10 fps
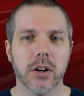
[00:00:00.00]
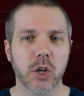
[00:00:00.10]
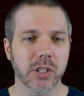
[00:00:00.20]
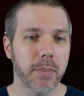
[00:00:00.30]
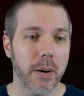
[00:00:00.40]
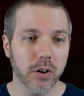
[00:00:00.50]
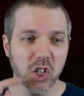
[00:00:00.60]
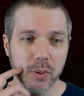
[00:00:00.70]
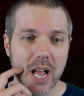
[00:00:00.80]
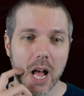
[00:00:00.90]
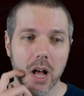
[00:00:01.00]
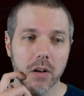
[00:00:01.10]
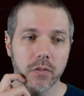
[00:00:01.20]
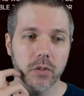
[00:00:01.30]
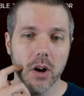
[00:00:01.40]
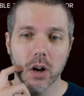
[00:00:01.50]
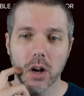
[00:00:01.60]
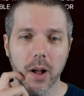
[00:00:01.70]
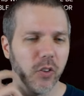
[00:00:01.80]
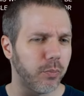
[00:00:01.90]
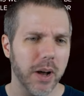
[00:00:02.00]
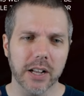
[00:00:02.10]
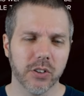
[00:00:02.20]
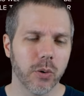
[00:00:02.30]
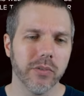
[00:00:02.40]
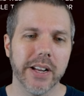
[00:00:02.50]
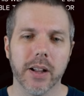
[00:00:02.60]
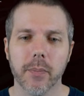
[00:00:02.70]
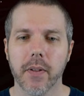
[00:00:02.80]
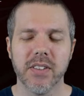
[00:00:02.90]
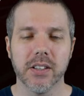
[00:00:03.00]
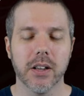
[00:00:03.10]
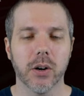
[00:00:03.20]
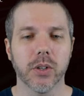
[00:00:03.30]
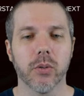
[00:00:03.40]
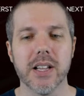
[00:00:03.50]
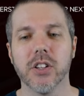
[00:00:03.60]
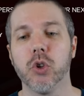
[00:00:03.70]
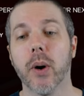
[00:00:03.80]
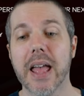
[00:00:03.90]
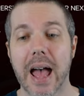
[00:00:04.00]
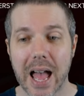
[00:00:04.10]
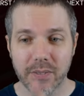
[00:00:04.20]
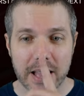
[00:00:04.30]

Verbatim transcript: In terms of power cards, we have uh, health spa. Don't need it. Physio. Don't need it. Do I have